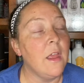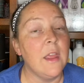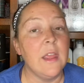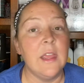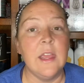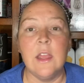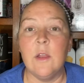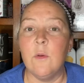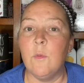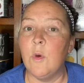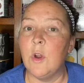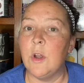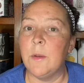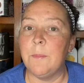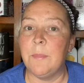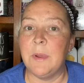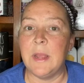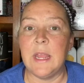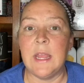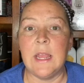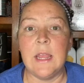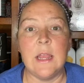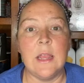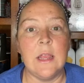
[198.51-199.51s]
It would
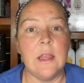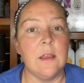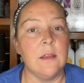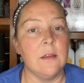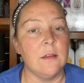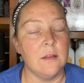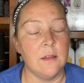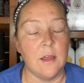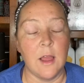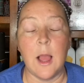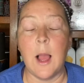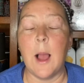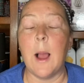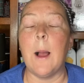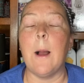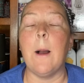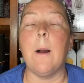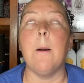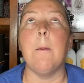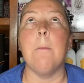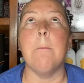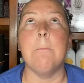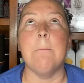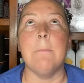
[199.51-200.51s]
be
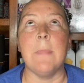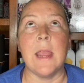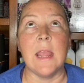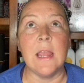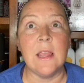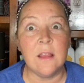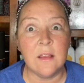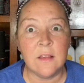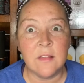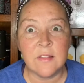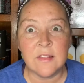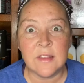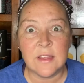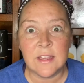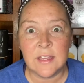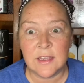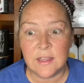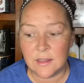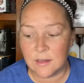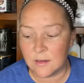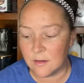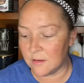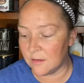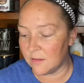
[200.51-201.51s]

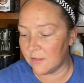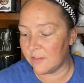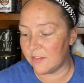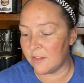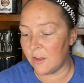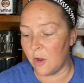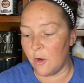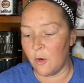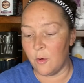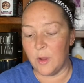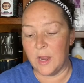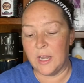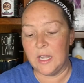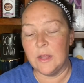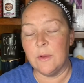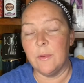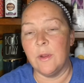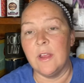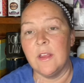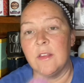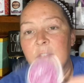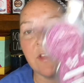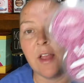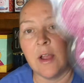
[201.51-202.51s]
amazing. So
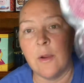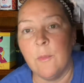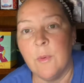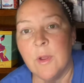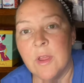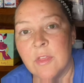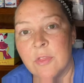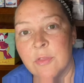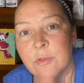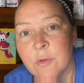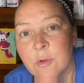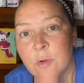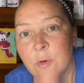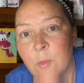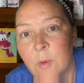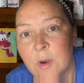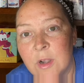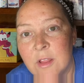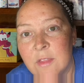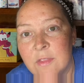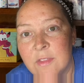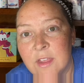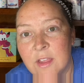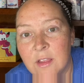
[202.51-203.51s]
anyways, I went through one
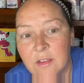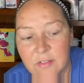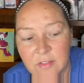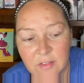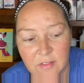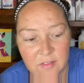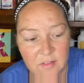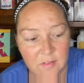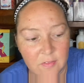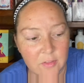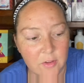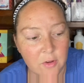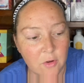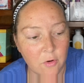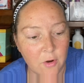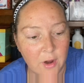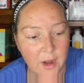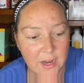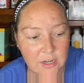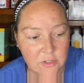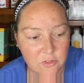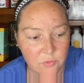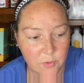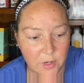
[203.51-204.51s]
of these. It's in the
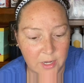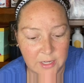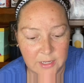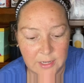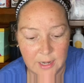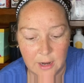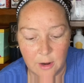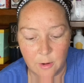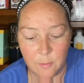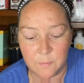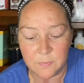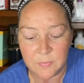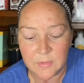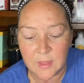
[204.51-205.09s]
garage right now.